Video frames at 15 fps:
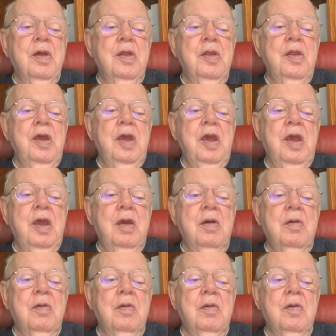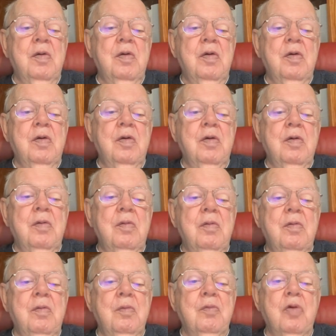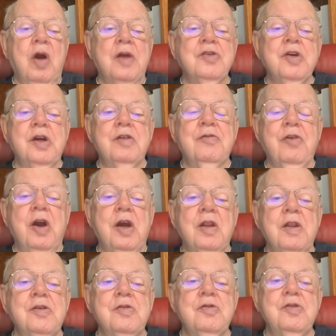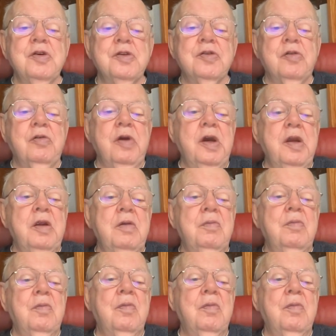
the project file that you just created.